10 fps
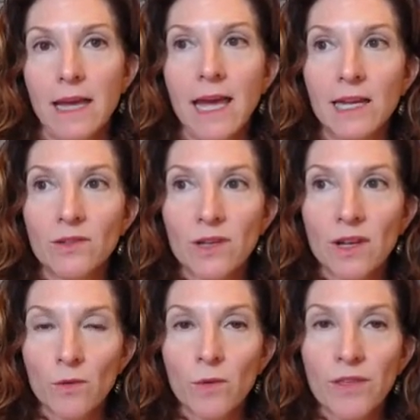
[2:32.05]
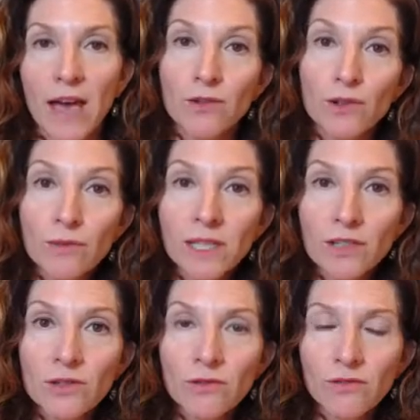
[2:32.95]
and with how you
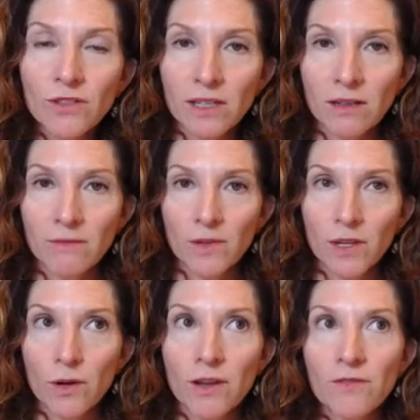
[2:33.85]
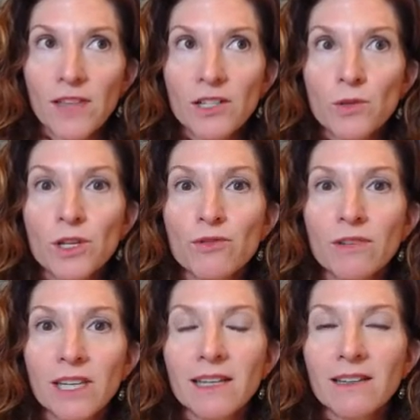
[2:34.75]
really do feel, or if that's what you
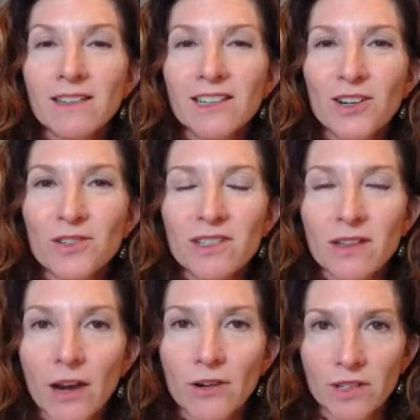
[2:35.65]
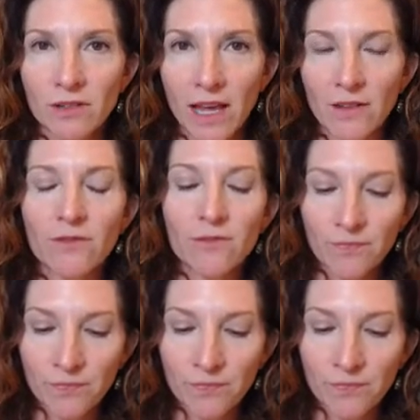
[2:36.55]
really, desire in your life.